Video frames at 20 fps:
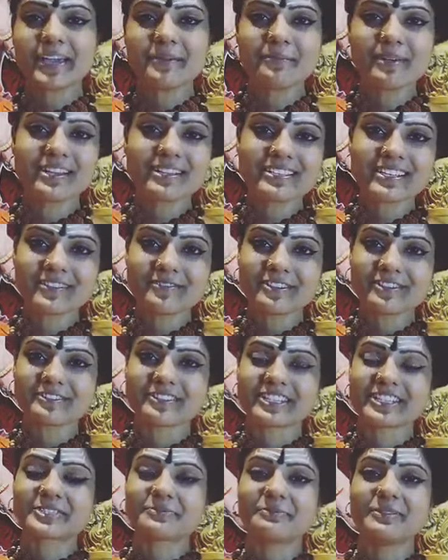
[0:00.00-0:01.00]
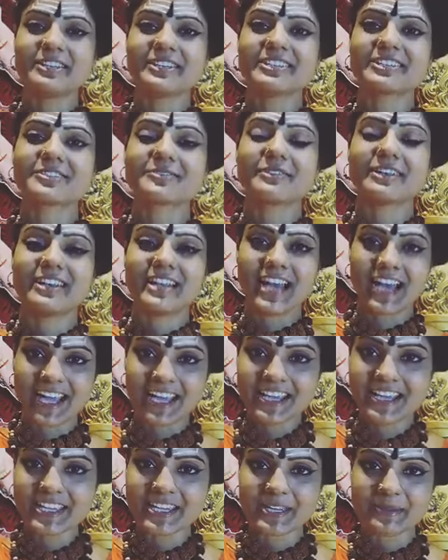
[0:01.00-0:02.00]
myself have experienced when I
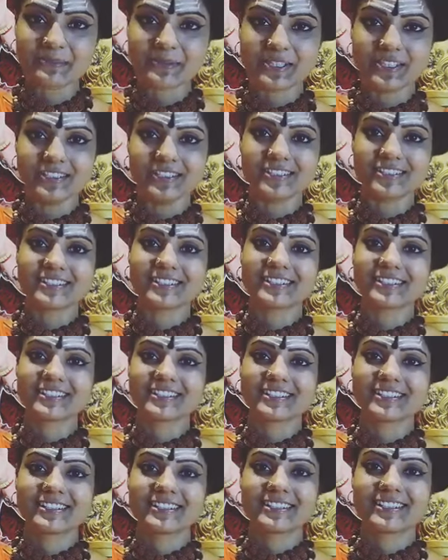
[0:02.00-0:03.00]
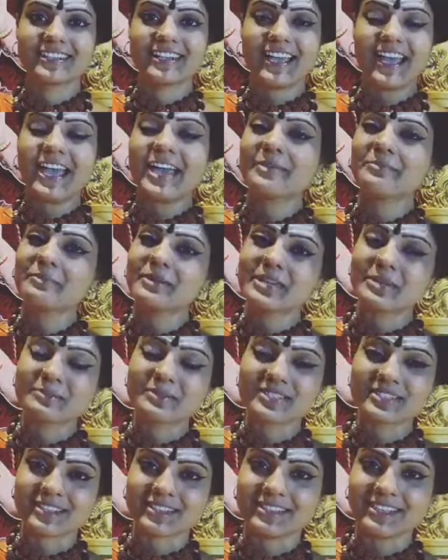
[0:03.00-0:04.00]
came here and became a
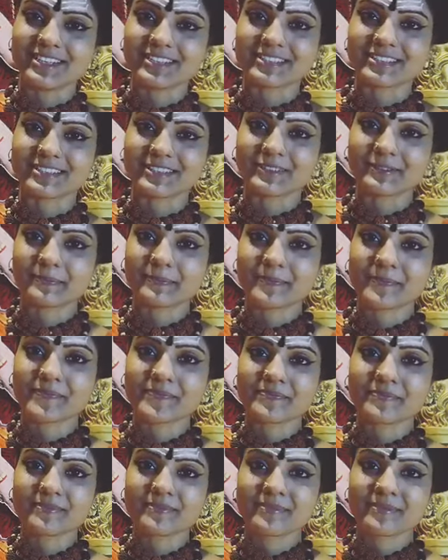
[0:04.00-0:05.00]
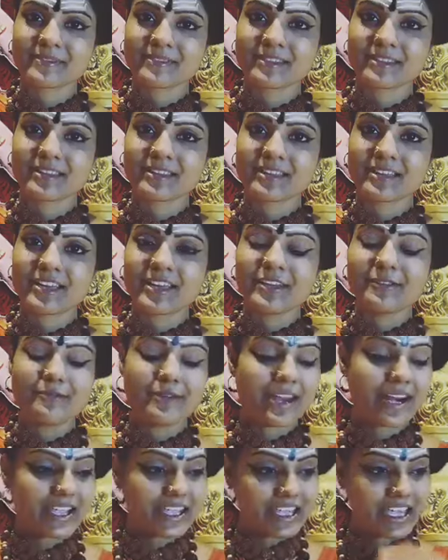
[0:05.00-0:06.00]
sannyasi.
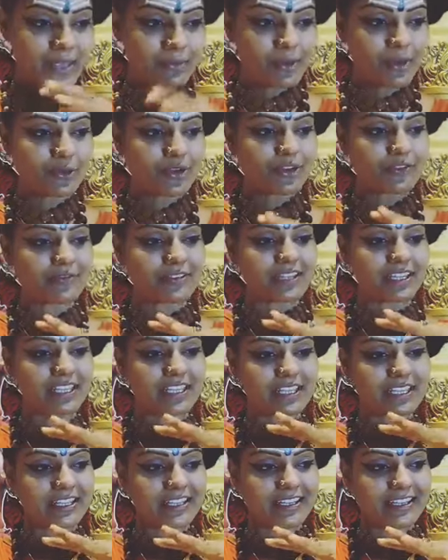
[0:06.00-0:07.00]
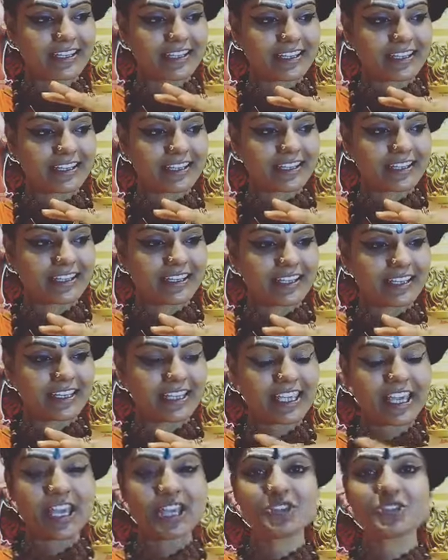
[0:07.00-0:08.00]
Where I came out of the
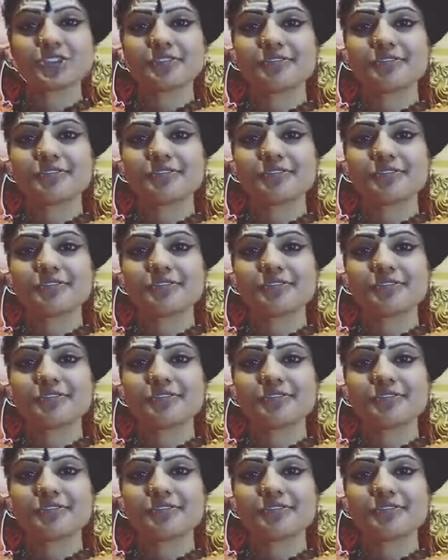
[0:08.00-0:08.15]
cage of